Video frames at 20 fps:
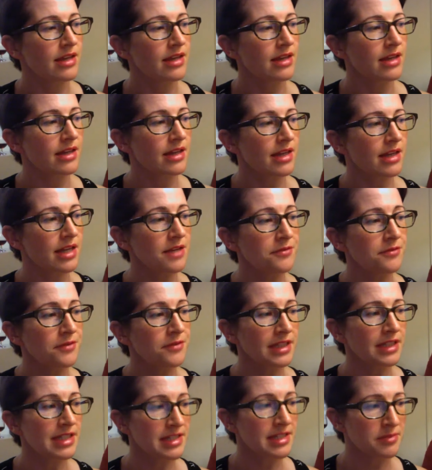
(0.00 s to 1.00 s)
If
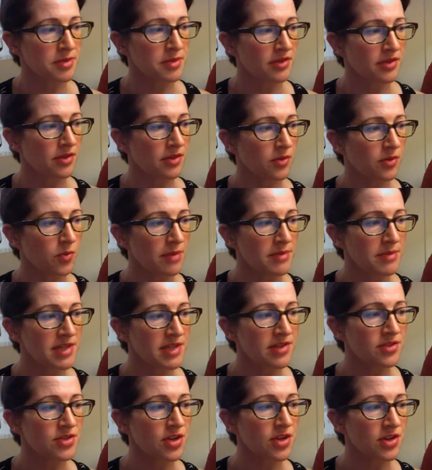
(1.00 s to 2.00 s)
Elizabeth, when Mr.
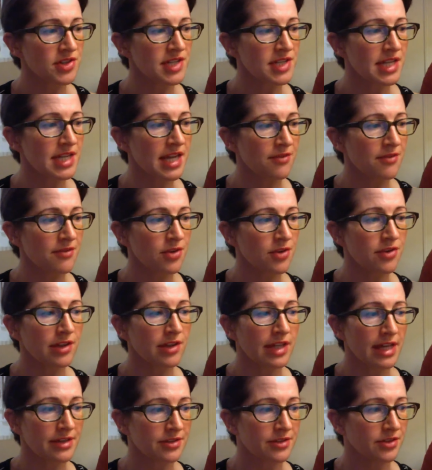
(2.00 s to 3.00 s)
Darcy gave her the
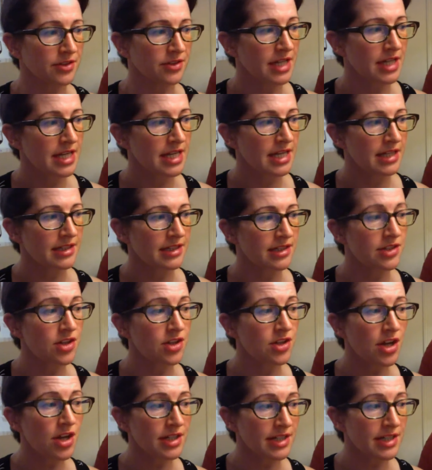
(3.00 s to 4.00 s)
letter, did
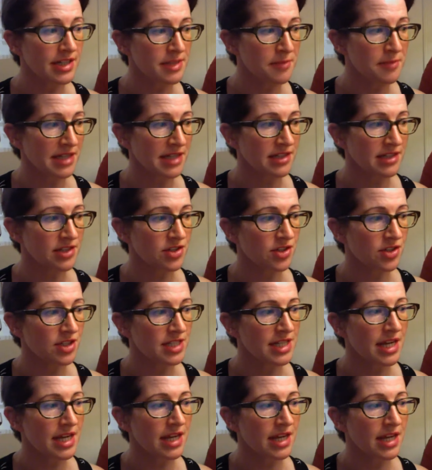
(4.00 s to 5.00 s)
not expect it to
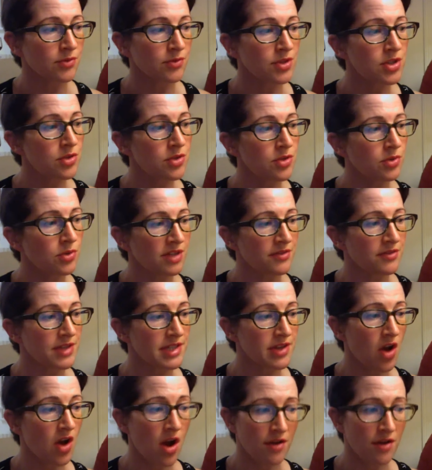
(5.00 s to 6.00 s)
contain a renewal of his
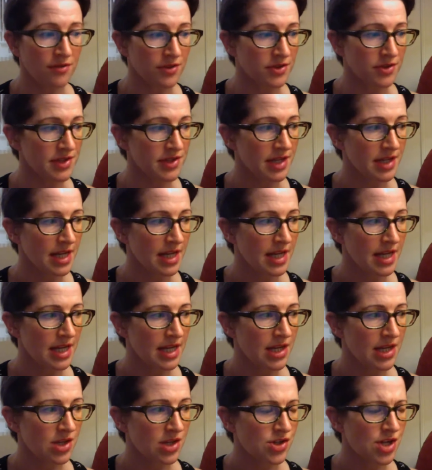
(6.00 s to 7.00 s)
offers,
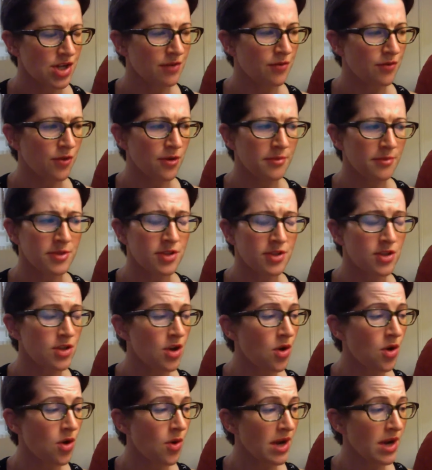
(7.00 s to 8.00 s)
she had formed
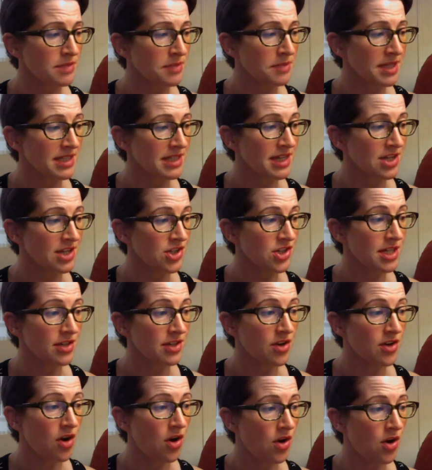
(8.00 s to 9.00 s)
no expectation at
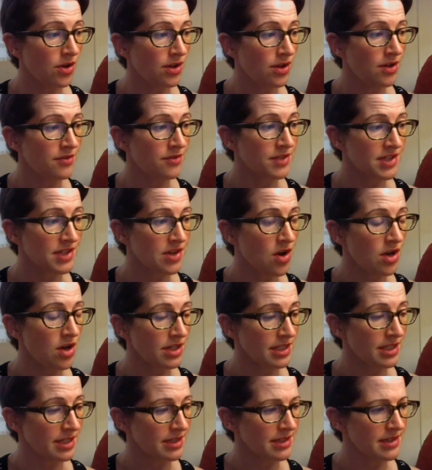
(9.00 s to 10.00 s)
all of its
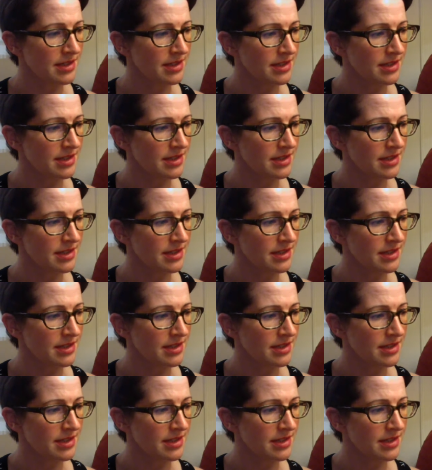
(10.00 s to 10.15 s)
contents.